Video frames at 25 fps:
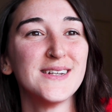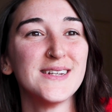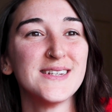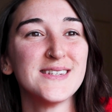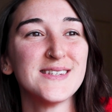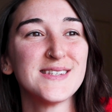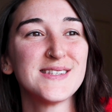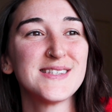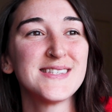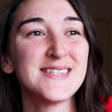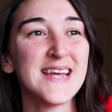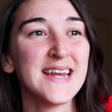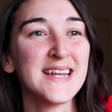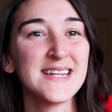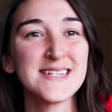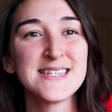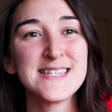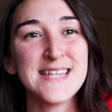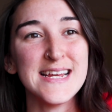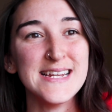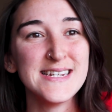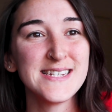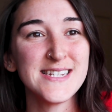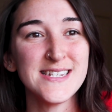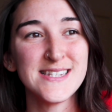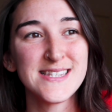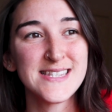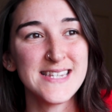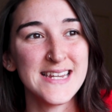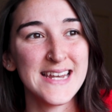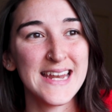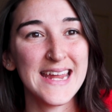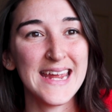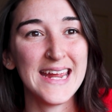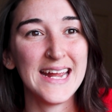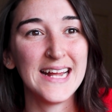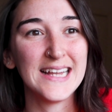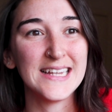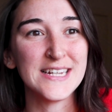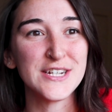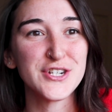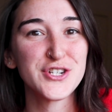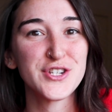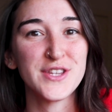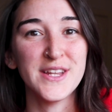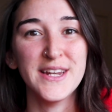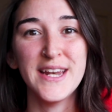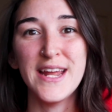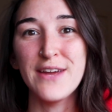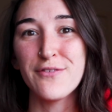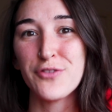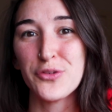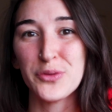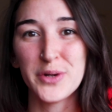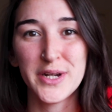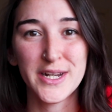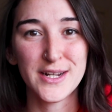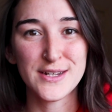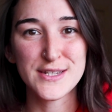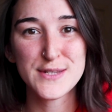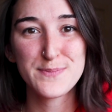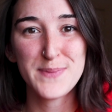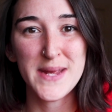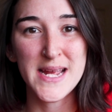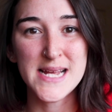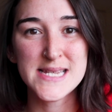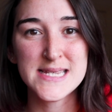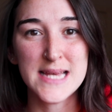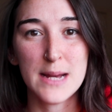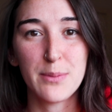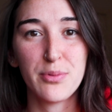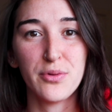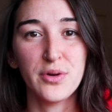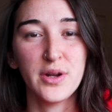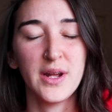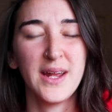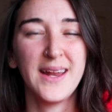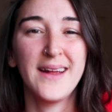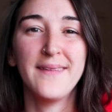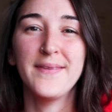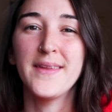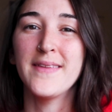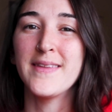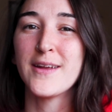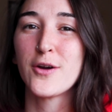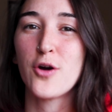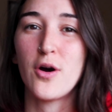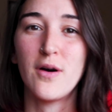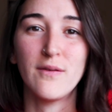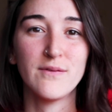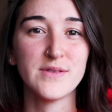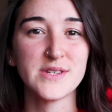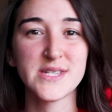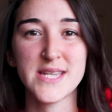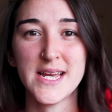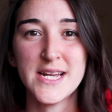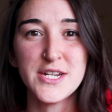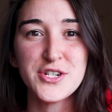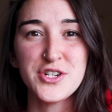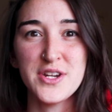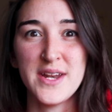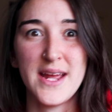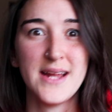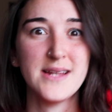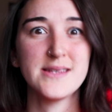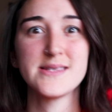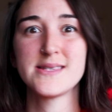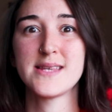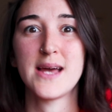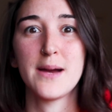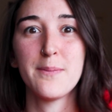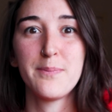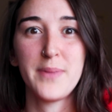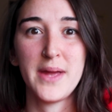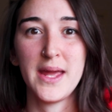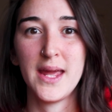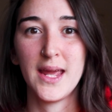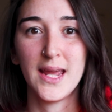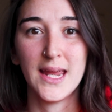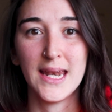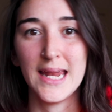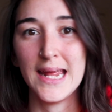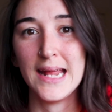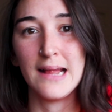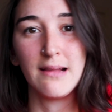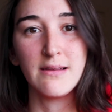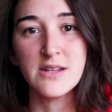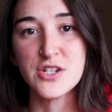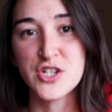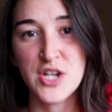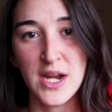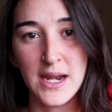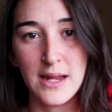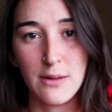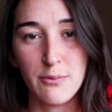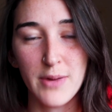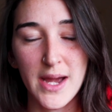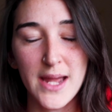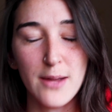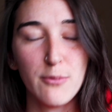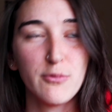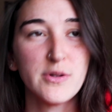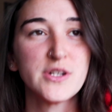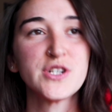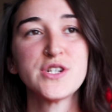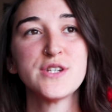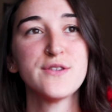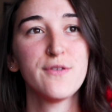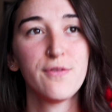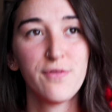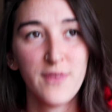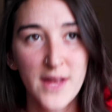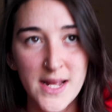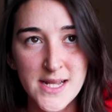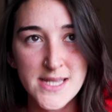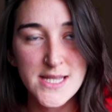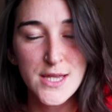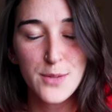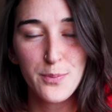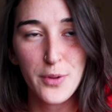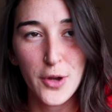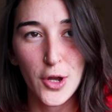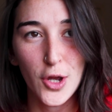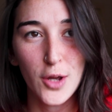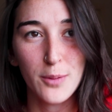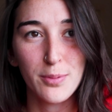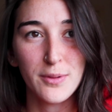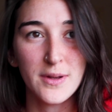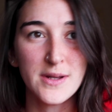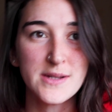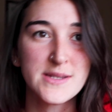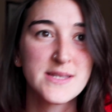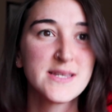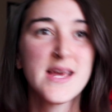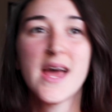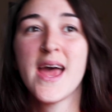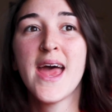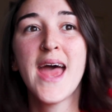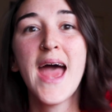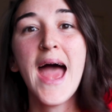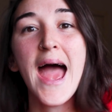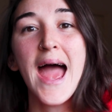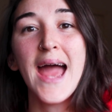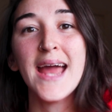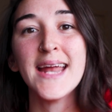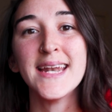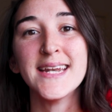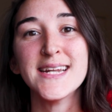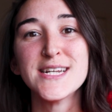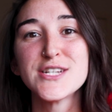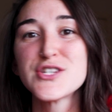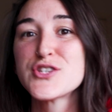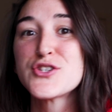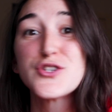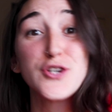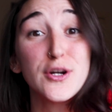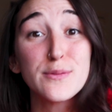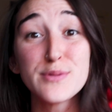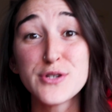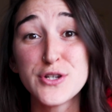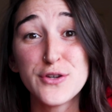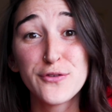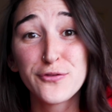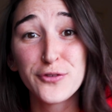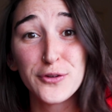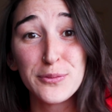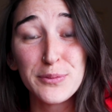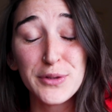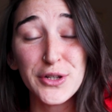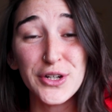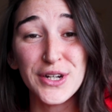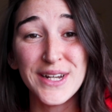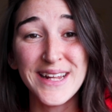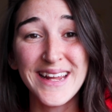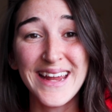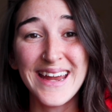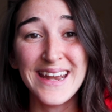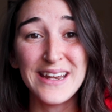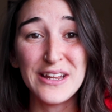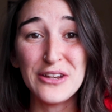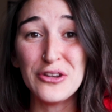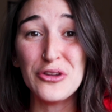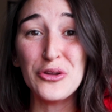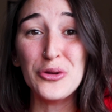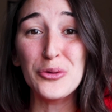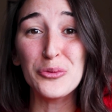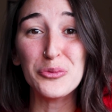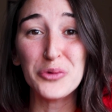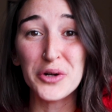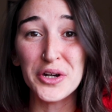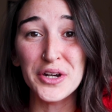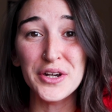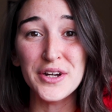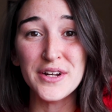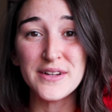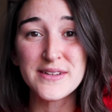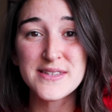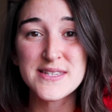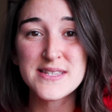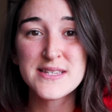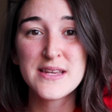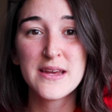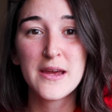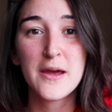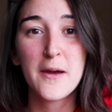said a sentence in English, then everyone else picks up on it, and then the conversation ends up being in English anyway, which defeats the purpose and stops you from learning any new words.